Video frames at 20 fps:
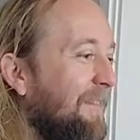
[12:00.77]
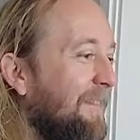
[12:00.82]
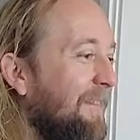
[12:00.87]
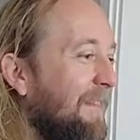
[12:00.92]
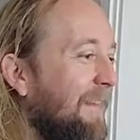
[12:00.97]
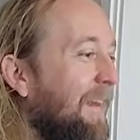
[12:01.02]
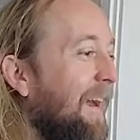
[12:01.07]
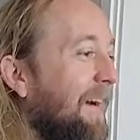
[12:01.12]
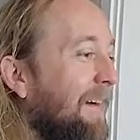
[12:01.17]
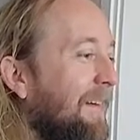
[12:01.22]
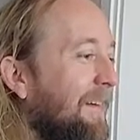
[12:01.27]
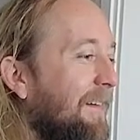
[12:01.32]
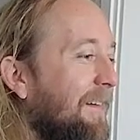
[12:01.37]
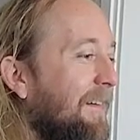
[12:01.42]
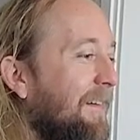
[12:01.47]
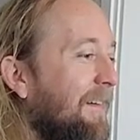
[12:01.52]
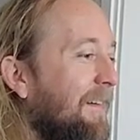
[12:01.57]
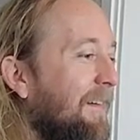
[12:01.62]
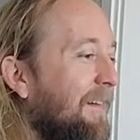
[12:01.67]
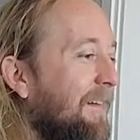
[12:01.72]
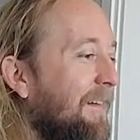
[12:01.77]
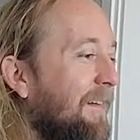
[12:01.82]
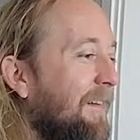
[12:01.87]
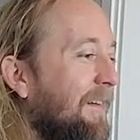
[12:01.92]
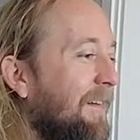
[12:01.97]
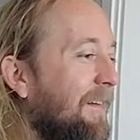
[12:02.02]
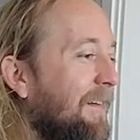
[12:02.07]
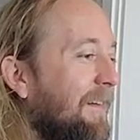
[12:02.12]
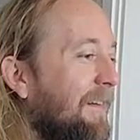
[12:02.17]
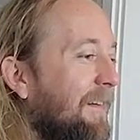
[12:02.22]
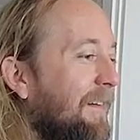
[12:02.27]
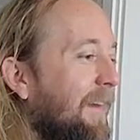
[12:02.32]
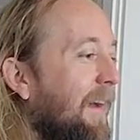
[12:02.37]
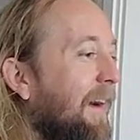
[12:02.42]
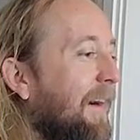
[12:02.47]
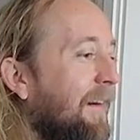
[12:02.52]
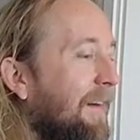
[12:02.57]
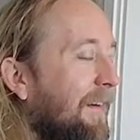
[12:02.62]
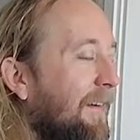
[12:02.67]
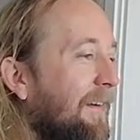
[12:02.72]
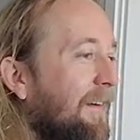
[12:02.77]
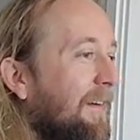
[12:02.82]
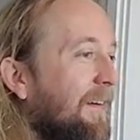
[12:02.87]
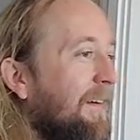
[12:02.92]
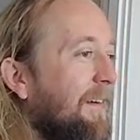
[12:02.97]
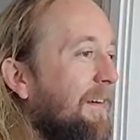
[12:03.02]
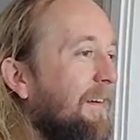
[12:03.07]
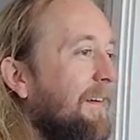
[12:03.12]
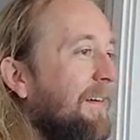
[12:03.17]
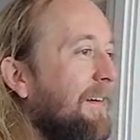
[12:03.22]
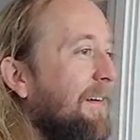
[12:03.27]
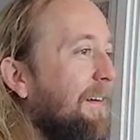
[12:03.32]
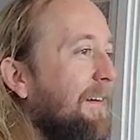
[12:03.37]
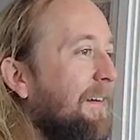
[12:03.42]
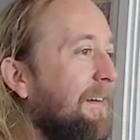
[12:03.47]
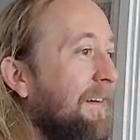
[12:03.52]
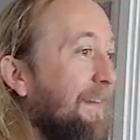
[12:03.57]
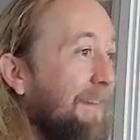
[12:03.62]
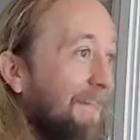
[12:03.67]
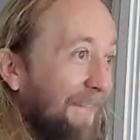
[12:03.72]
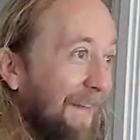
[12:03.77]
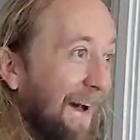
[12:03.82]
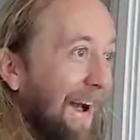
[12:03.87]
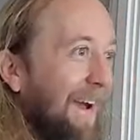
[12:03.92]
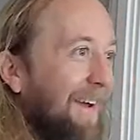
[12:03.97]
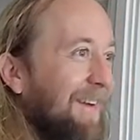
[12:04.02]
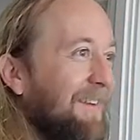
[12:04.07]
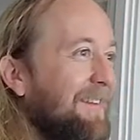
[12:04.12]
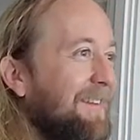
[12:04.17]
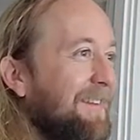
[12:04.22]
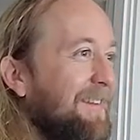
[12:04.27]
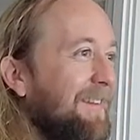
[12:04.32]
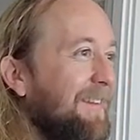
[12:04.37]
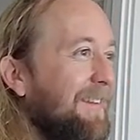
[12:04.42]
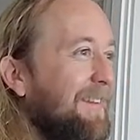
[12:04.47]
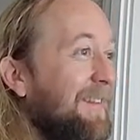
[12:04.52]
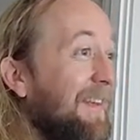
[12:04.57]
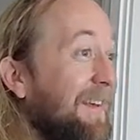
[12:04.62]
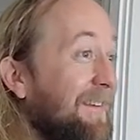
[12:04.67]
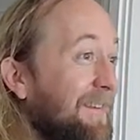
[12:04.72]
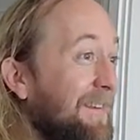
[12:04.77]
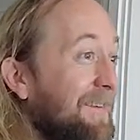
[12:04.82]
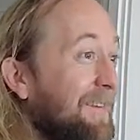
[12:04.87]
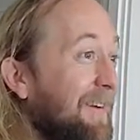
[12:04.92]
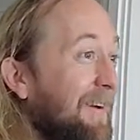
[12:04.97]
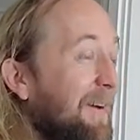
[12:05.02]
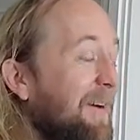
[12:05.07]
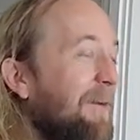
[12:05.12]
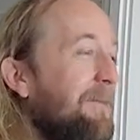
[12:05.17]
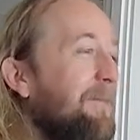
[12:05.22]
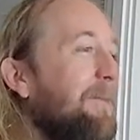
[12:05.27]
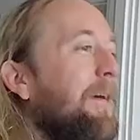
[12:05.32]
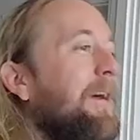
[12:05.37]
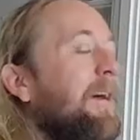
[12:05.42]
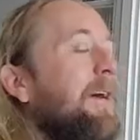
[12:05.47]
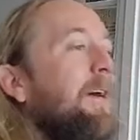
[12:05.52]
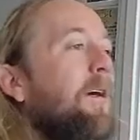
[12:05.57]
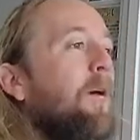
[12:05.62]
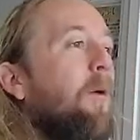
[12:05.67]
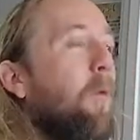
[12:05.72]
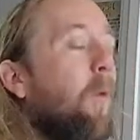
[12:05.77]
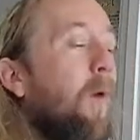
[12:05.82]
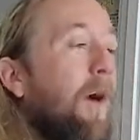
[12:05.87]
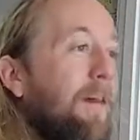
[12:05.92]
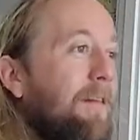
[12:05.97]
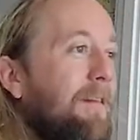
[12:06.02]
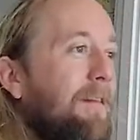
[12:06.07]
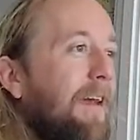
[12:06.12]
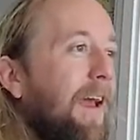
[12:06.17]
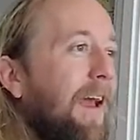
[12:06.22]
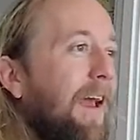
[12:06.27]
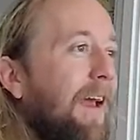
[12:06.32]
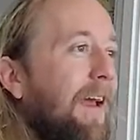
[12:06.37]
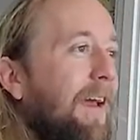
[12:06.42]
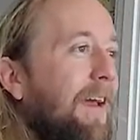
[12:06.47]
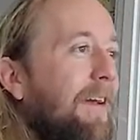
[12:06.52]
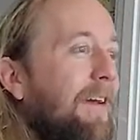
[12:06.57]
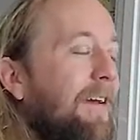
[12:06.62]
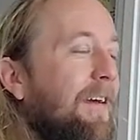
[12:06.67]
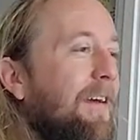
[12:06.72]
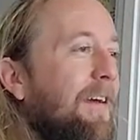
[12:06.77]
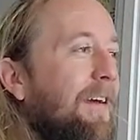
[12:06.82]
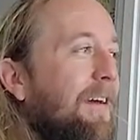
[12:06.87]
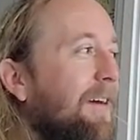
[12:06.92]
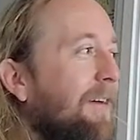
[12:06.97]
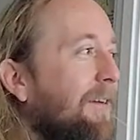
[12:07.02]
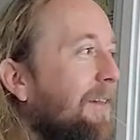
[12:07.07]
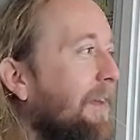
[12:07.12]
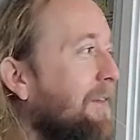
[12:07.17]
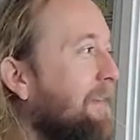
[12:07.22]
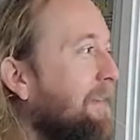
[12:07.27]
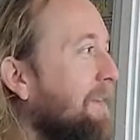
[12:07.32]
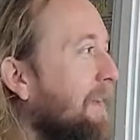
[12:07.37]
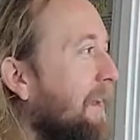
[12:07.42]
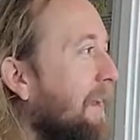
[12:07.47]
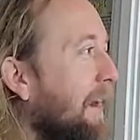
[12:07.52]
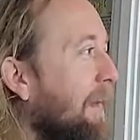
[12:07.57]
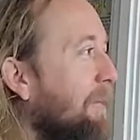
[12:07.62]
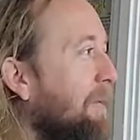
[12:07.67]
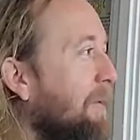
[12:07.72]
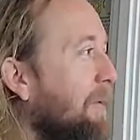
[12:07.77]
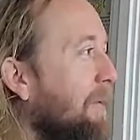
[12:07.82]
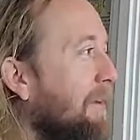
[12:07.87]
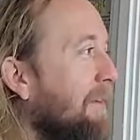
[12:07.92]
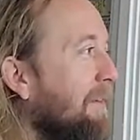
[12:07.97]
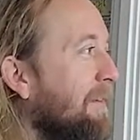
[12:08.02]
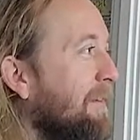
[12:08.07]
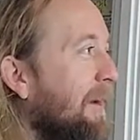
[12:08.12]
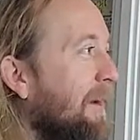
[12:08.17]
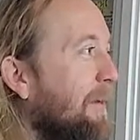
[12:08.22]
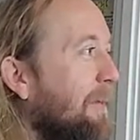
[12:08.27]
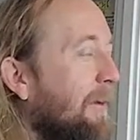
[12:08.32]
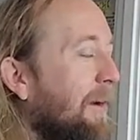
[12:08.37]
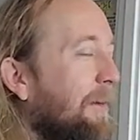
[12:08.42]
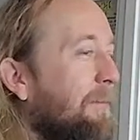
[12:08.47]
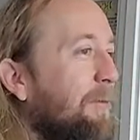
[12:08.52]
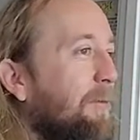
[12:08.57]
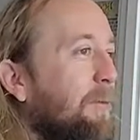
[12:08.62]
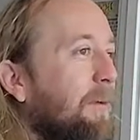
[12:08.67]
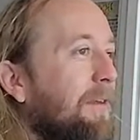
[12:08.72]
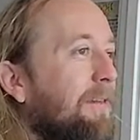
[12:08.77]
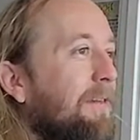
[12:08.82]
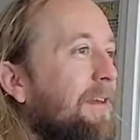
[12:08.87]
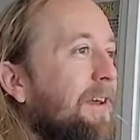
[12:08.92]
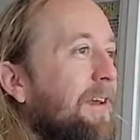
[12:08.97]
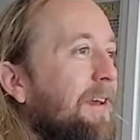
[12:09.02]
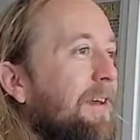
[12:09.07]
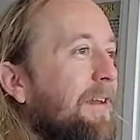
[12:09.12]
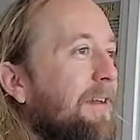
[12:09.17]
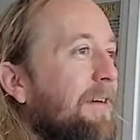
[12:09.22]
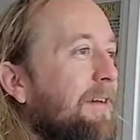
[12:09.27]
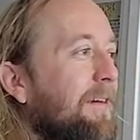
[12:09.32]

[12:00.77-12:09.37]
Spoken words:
Yeah. Yeah. Nice. This is good. One day, let's say I'm doing a song where I'm doing lead,